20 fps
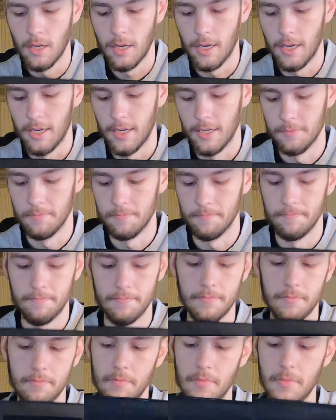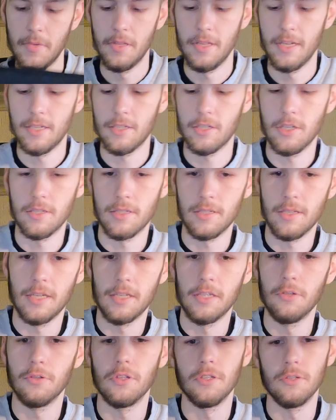And that's just
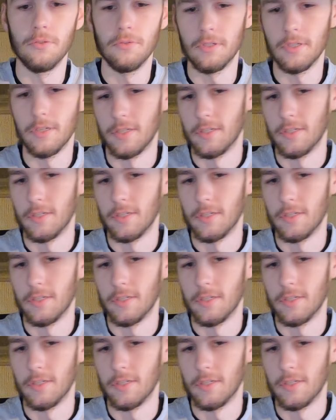like, you can use